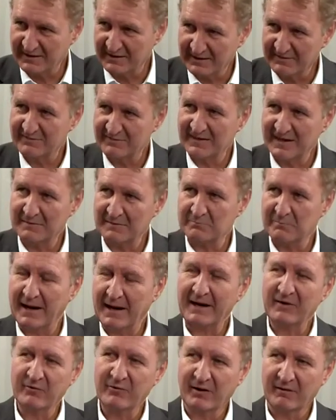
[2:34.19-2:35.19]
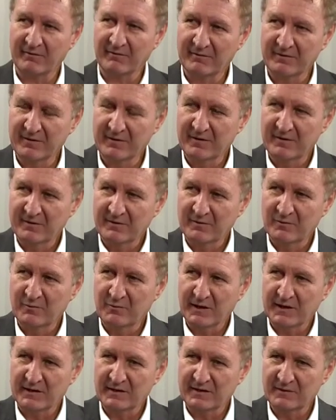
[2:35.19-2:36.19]
Against that background,
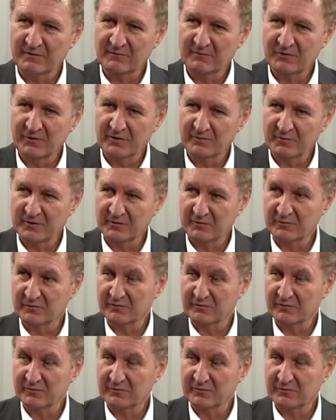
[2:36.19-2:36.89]
we had Neil Froneman,